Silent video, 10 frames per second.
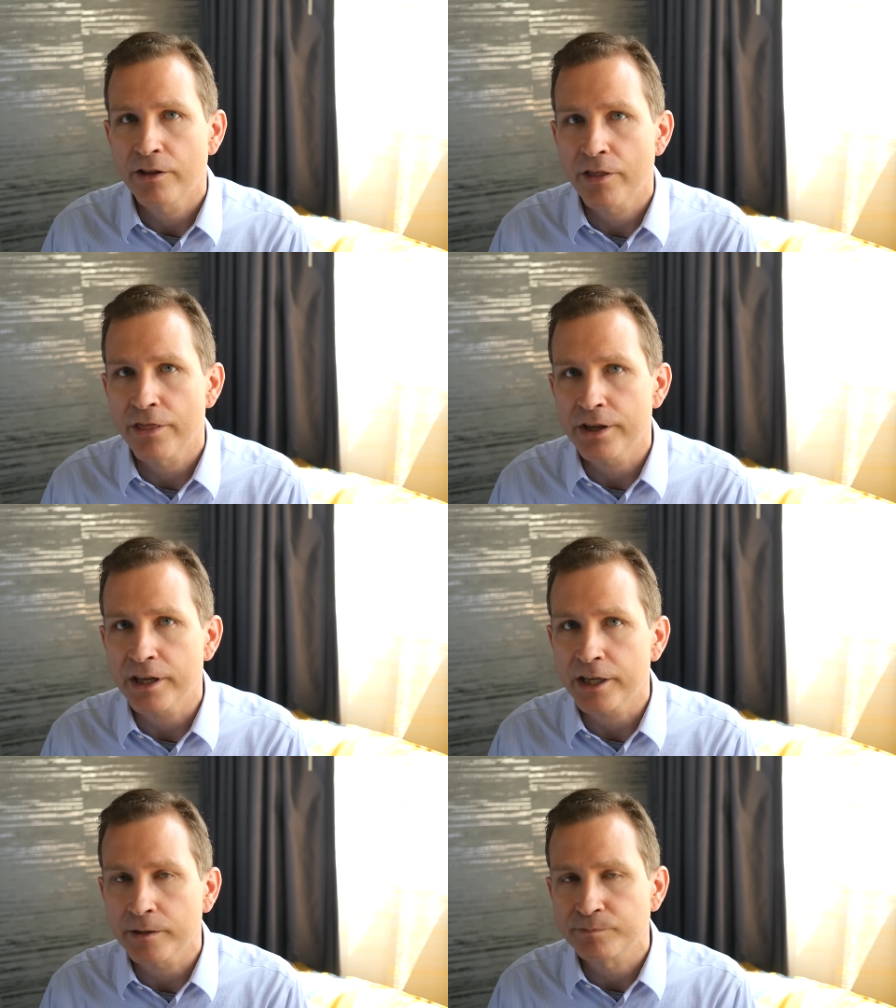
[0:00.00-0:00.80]

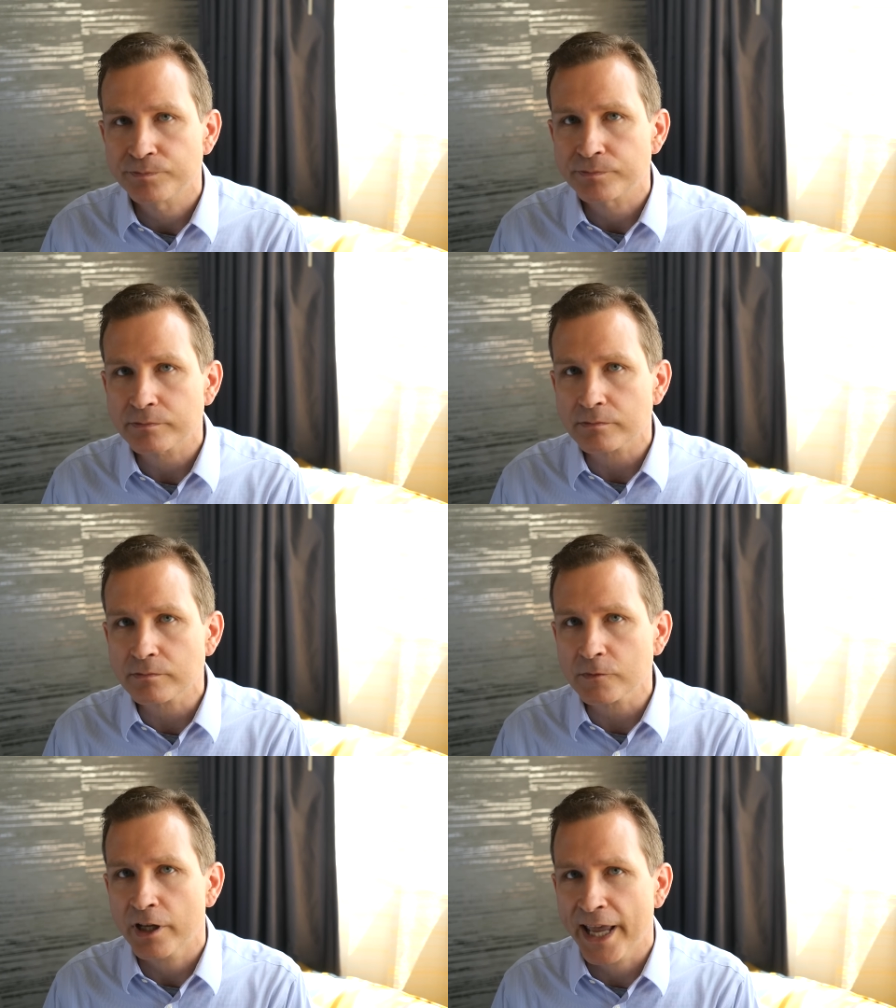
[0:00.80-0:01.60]
The
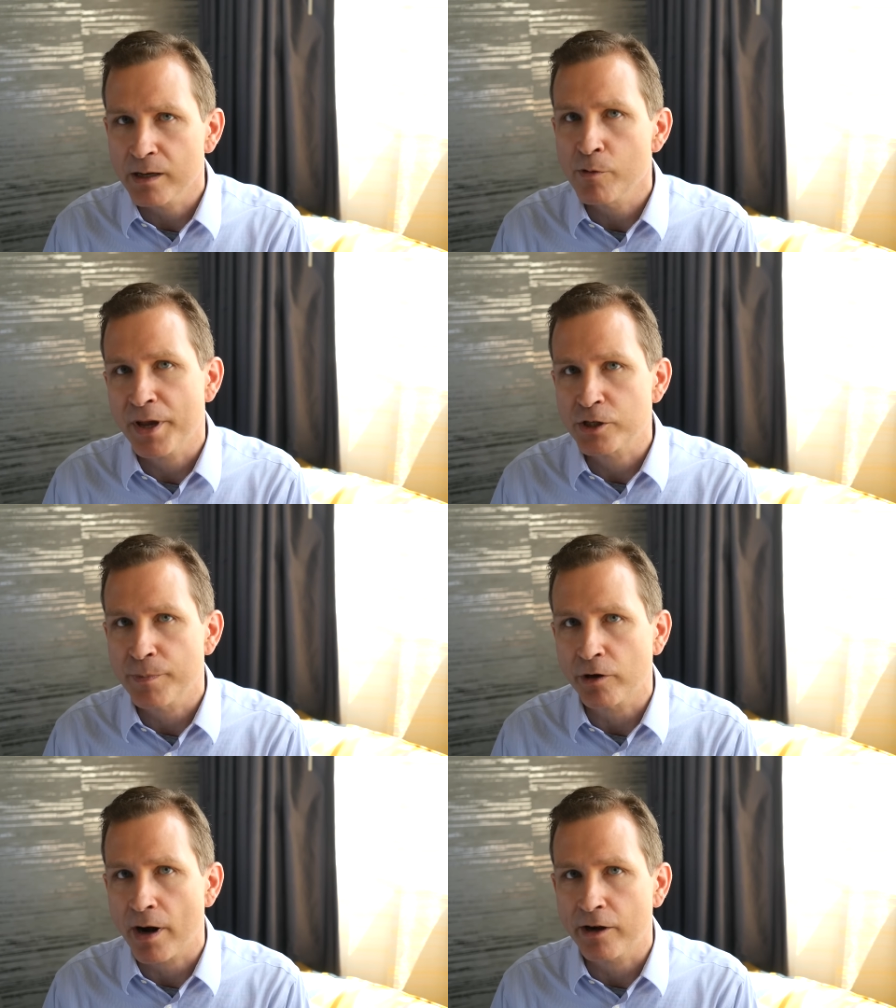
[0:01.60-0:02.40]
animal based
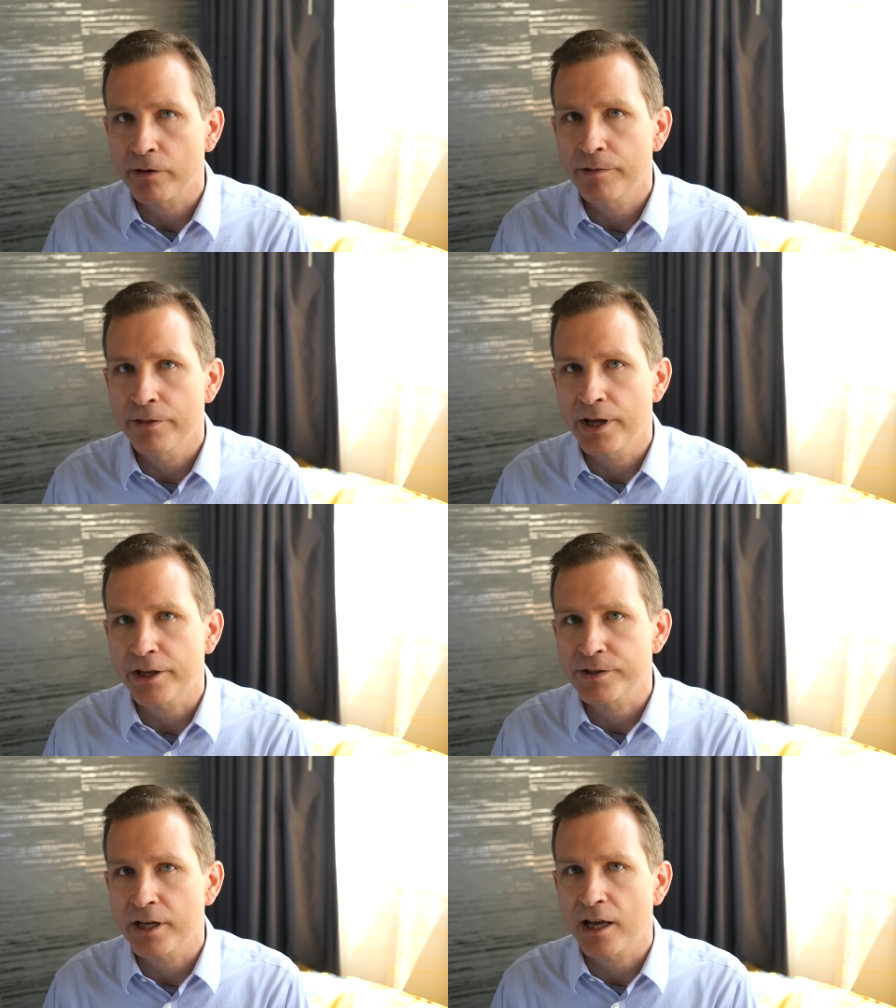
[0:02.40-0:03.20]
meat right,
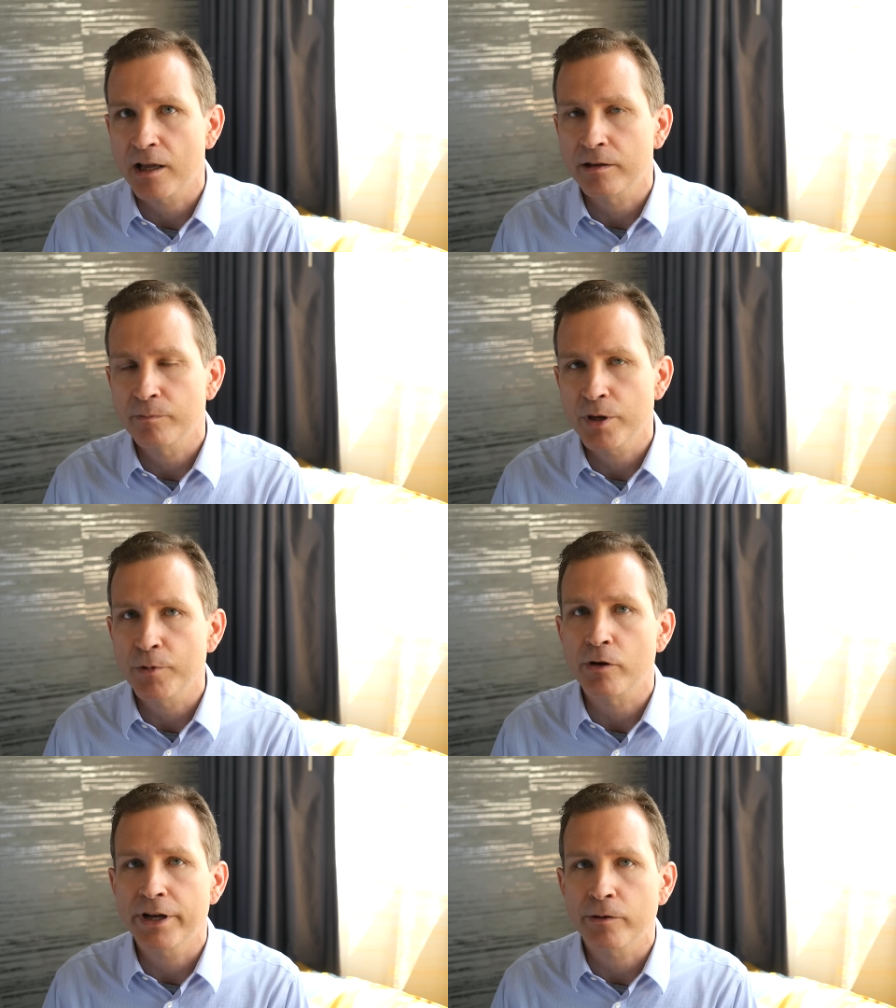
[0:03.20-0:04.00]
that uh,
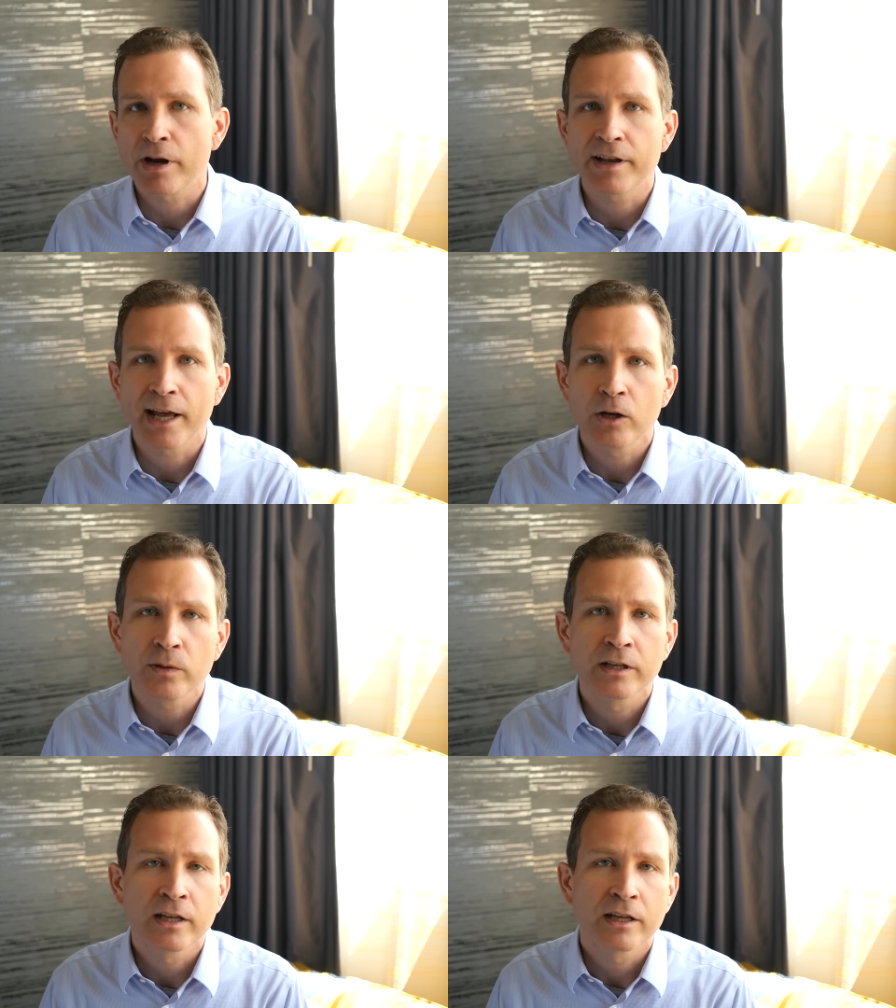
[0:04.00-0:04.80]
people are eating right now,